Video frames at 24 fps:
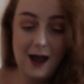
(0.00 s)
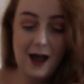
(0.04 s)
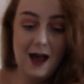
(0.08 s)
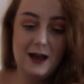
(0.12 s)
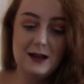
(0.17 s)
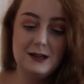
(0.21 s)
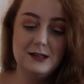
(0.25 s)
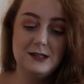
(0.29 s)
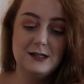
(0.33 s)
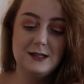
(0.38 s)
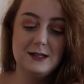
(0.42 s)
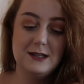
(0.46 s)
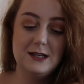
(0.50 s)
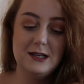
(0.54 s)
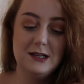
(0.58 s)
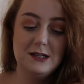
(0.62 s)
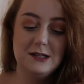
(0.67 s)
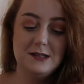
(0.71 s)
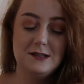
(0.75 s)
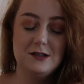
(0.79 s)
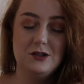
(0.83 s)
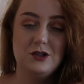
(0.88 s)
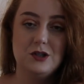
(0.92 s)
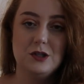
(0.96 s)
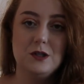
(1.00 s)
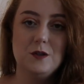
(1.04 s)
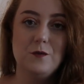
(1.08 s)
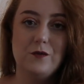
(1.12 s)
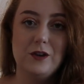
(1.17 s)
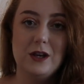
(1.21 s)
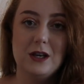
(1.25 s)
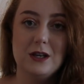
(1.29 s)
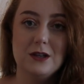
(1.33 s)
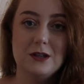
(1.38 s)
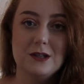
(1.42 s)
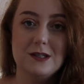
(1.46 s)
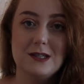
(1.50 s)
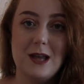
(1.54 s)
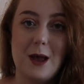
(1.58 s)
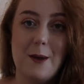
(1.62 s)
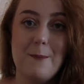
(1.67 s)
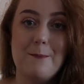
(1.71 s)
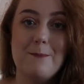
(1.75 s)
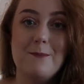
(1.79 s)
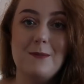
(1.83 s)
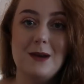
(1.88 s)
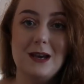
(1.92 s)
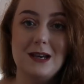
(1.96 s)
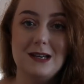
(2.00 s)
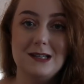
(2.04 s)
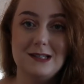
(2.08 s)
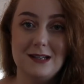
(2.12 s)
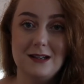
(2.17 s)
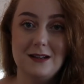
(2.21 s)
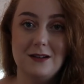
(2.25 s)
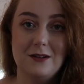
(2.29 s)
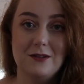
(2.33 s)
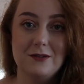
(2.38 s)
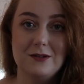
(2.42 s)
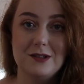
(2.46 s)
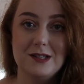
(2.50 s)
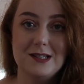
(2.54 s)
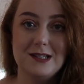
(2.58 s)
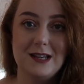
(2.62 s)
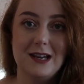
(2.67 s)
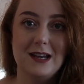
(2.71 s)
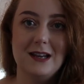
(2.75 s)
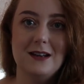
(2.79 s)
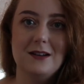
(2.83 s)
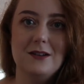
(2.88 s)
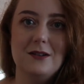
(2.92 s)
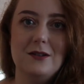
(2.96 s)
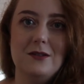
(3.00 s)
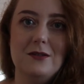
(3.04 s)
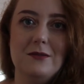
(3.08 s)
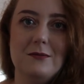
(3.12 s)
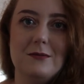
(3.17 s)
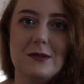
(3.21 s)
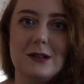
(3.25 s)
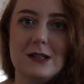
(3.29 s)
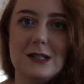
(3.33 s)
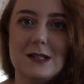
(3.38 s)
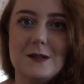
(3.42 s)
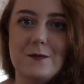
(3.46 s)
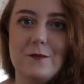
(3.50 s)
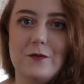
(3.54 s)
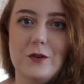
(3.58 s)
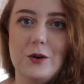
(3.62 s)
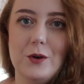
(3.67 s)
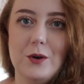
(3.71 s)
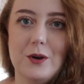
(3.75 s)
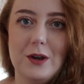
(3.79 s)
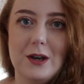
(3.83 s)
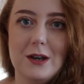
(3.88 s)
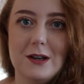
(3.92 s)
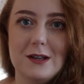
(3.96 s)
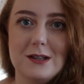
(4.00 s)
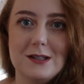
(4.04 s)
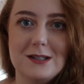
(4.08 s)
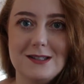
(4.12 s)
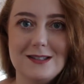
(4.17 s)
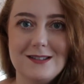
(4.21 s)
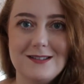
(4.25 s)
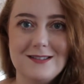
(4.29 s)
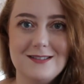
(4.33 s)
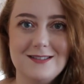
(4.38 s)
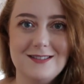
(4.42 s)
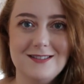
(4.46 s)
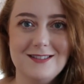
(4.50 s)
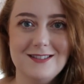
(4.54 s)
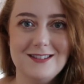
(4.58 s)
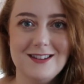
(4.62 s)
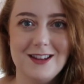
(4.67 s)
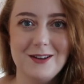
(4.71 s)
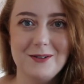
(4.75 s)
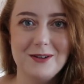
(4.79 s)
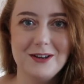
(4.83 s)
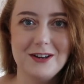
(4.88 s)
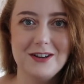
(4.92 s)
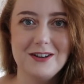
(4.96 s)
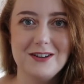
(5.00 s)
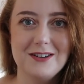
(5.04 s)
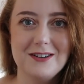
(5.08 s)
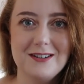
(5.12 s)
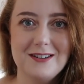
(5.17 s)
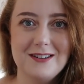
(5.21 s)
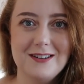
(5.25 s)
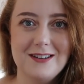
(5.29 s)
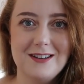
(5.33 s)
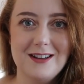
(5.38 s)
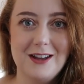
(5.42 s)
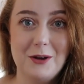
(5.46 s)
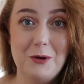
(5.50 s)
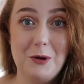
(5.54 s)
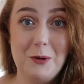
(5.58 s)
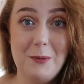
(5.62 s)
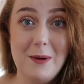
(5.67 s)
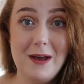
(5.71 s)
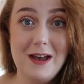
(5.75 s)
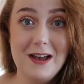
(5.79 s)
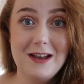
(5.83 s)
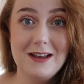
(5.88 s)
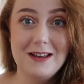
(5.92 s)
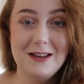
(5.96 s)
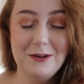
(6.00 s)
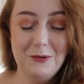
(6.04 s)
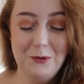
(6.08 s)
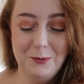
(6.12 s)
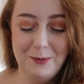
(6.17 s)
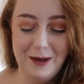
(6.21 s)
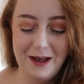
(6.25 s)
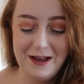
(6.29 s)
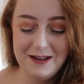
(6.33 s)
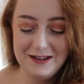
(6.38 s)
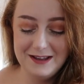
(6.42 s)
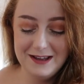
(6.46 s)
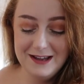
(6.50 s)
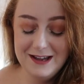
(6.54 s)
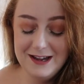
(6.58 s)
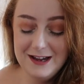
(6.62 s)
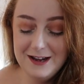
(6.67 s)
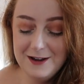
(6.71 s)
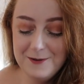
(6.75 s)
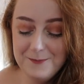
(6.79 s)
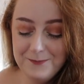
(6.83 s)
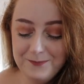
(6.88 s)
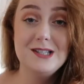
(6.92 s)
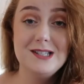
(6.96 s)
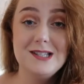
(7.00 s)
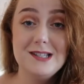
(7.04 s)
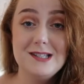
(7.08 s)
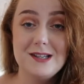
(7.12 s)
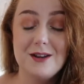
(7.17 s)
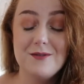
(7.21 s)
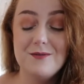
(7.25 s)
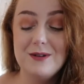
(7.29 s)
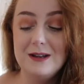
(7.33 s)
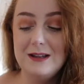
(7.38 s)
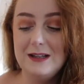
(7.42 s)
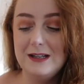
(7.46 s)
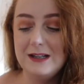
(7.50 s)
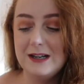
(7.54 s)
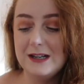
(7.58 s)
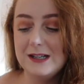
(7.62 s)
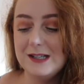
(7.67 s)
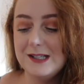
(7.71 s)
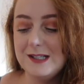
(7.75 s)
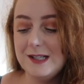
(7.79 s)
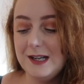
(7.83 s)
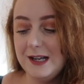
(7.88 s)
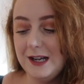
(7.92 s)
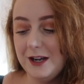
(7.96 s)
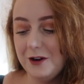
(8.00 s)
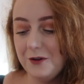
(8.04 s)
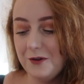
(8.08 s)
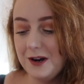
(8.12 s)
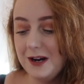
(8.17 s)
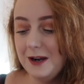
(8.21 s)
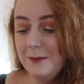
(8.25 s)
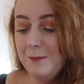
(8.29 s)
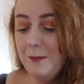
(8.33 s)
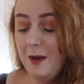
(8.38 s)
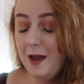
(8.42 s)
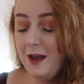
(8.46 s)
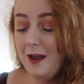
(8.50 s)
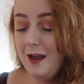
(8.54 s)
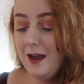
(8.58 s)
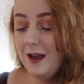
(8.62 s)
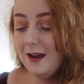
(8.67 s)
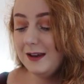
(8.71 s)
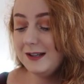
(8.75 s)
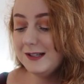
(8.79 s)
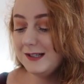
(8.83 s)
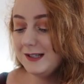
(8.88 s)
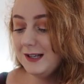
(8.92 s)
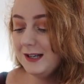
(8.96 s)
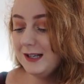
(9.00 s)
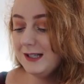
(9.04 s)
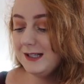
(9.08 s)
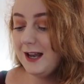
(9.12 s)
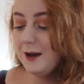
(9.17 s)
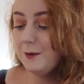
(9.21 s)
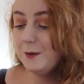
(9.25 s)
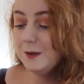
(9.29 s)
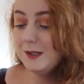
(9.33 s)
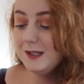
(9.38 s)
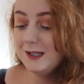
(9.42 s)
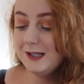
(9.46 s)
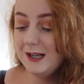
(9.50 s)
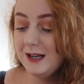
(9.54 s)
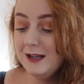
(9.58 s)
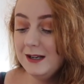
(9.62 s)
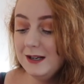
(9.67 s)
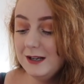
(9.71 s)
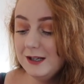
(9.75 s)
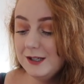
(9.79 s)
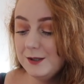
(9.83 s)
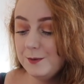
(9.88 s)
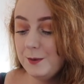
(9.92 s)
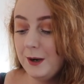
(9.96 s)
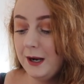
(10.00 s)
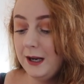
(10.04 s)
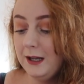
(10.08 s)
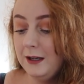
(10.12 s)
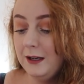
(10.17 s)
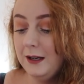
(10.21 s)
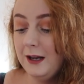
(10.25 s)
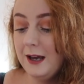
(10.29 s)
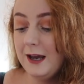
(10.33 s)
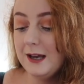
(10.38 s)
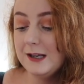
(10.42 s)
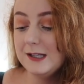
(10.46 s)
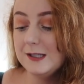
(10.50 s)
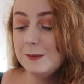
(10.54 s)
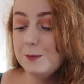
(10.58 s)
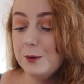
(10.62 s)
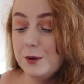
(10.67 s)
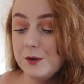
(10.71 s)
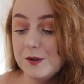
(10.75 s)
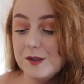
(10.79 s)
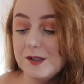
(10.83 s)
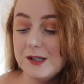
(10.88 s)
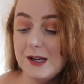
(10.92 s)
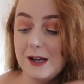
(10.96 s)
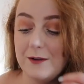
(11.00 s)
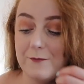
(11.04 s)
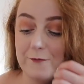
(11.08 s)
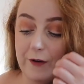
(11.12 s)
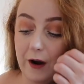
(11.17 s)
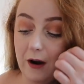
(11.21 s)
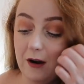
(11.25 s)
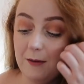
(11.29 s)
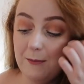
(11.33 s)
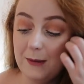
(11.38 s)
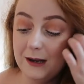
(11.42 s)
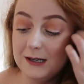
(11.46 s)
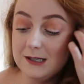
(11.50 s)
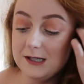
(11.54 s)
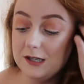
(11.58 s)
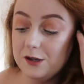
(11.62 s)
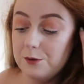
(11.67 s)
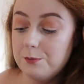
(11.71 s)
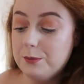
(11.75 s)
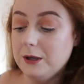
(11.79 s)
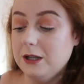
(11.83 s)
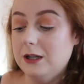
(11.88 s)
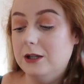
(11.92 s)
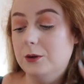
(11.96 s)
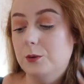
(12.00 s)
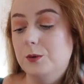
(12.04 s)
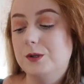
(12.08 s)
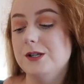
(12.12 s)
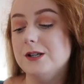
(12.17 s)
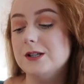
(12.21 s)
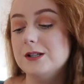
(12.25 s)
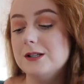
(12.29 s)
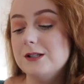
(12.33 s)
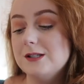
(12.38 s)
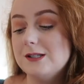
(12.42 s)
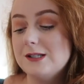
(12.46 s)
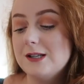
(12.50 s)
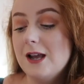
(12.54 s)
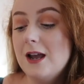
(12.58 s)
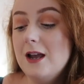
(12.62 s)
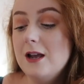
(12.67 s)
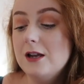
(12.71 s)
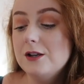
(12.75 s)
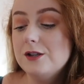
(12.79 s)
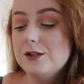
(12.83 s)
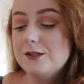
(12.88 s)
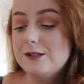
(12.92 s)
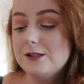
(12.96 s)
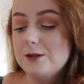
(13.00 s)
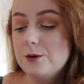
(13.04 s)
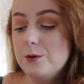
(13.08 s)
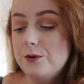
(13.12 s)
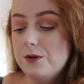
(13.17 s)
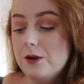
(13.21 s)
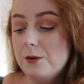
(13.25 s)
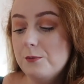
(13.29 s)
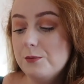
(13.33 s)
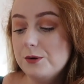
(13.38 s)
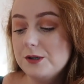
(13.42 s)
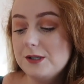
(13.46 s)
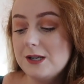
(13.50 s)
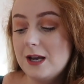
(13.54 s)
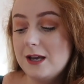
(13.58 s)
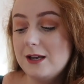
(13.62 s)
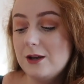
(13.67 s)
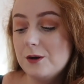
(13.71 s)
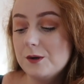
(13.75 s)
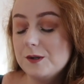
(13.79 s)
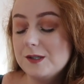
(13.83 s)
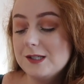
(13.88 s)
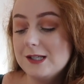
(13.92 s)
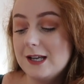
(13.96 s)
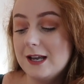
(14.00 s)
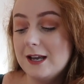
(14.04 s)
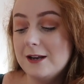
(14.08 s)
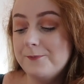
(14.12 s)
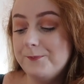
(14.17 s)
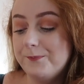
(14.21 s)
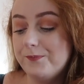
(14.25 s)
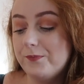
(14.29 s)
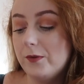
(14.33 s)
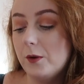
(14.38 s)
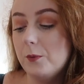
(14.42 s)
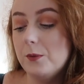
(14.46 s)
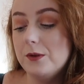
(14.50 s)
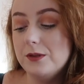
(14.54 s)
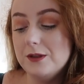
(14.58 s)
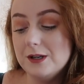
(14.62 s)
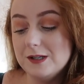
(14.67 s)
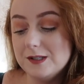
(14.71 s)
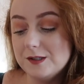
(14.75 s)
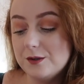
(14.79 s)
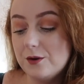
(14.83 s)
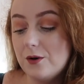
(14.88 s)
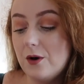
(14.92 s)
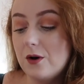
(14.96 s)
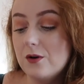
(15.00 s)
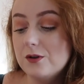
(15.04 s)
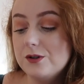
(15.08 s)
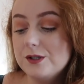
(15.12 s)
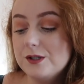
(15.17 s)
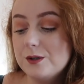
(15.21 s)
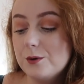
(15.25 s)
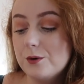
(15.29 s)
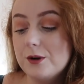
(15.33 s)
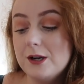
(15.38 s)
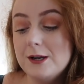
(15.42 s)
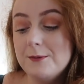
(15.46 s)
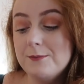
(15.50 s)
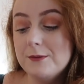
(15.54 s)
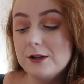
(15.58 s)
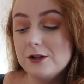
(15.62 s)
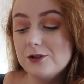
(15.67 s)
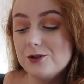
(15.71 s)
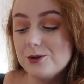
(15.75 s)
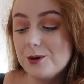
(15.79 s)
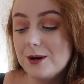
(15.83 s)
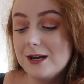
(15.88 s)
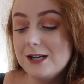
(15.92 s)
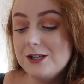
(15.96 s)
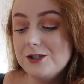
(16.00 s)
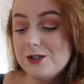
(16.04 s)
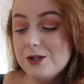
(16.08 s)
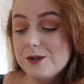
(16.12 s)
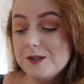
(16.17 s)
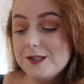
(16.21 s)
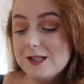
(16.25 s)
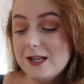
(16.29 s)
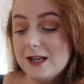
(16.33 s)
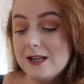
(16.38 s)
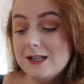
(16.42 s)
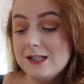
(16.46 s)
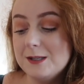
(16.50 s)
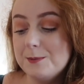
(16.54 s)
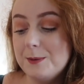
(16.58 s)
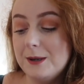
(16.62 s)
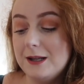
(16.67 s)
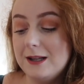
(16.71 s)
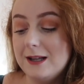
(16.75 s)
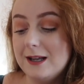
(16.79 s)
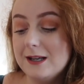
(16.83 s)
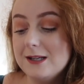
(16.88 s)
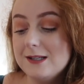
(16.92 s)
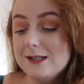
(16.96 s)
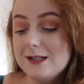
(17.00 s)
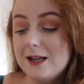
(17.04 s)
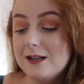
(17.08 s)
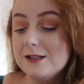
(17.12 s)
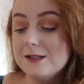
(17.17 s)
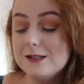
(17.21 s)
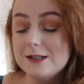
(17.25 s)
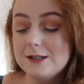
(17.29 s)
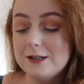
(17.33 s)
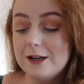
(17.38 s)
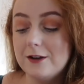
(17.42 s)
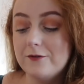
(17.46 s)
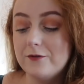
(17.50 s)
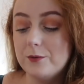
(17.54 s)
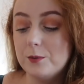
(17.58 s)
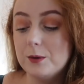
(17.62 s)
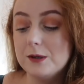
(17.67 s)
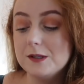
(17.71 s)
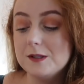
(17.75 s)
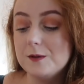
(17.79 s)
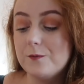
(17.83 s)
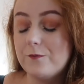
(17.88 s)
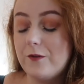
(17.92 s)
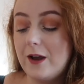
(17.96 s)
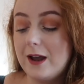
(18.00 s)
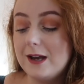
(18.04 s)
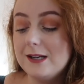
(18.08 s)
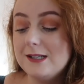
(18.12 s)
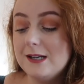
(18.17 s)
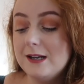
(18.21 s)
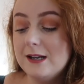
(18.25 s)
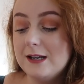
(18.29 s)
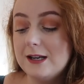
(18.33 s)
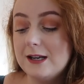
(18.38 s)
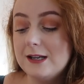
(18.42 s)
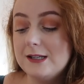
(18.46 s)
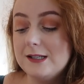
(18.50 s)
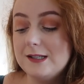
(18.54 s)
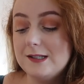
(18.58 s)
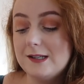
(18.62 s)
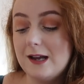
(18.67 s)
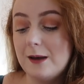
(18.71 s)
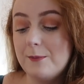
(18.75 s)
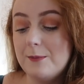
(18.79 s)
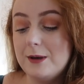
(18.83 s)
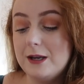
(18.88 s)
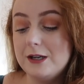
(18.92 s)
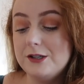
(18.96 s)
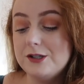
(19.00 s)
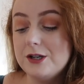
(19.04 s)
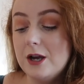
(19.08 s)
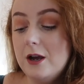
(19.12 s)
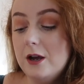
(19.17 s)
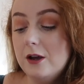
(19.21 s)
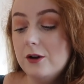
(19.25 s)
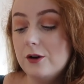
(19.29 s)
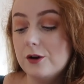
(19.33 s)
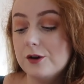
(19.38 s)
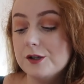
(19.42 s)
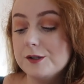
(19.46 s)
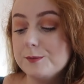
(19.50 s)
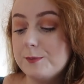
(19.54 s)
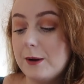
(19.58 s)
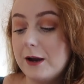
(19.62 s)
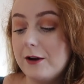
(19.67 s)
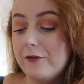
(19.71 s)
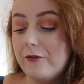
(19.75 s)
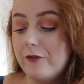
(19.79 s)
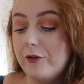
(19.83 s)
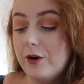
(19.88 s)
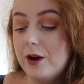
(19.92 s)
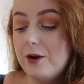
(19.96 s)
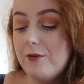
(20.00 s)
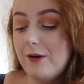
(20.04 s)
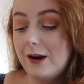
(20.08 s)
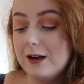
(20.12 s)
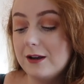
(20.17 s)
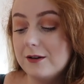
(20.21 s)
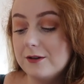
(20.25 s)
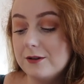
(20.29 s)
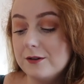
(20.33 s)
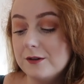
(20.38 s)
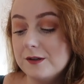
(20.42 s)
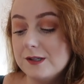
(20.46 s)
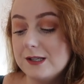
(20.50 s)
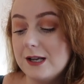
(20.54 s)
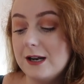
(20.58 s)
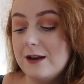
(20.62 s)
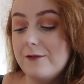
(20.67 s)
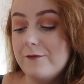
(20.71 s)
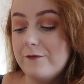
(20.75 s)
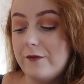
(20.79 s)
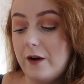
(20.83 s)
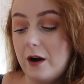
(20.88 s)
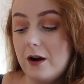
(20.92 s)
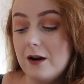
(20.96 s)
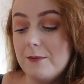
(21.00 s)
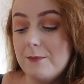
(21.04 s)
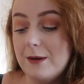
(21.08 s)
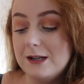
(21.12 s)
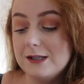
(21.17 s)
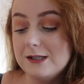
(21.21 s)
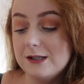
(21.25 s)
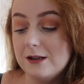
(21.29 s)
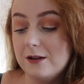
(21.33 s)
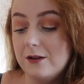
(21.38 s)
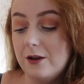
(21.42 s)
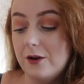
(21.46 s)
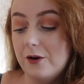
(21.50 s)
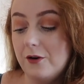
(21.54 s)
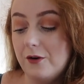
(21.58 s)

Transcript: and this just feels amazing on the skin. Oh, let's focus. There we go. We're back. This is a really nice day cream. It says, our skin is regularly exposed to environmental pollutants. Soothe and protect your skin with this gorgeous cream that trains your skin to be less sensitive whilst fighting against damage caused by free radicals and environmental